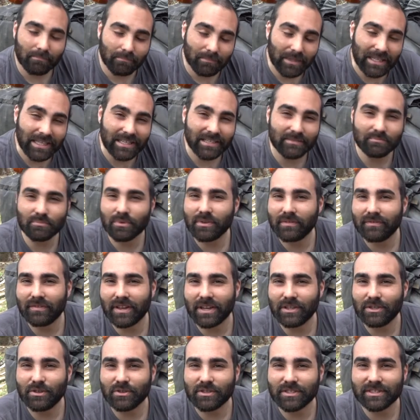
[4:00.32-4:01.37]
please
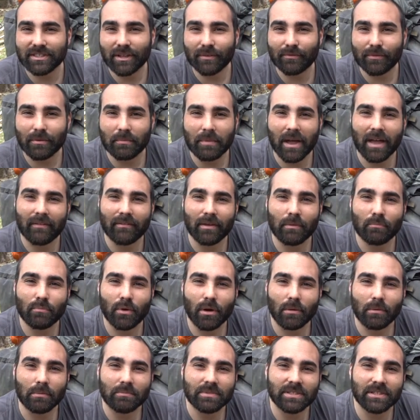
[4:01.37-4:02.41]
prevent yourself from having
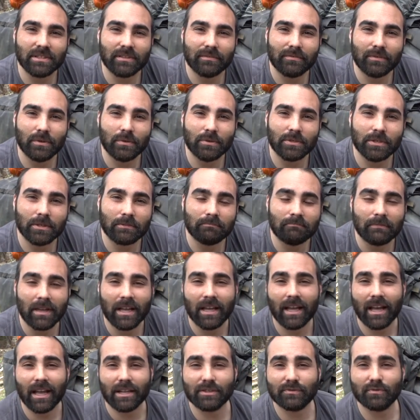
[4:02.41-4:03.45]
problems in the future.
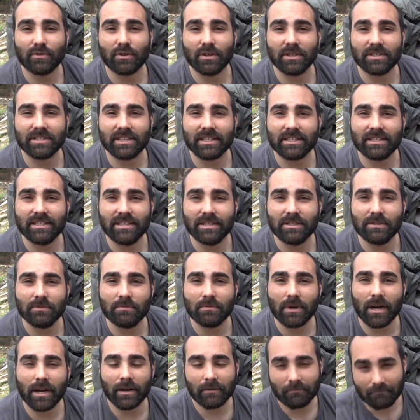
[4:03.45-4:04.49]
As for us at
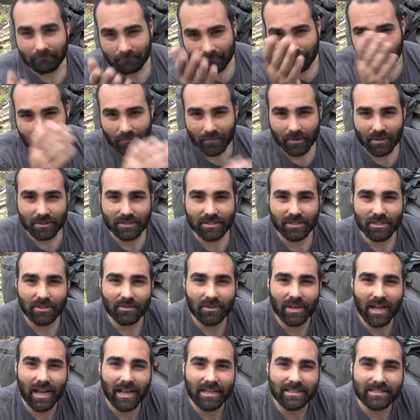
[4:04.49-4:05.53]
T2Wine, we'll see
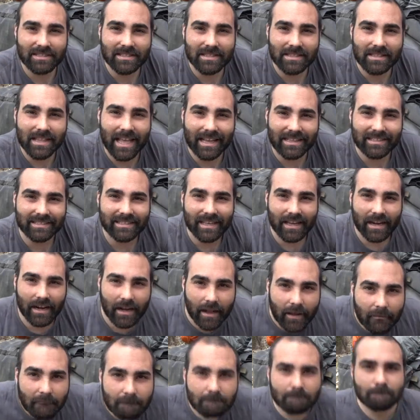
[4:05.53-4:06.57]
you guys next
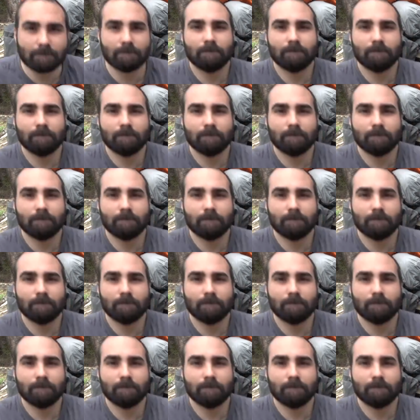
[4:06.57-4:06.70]
Saturday.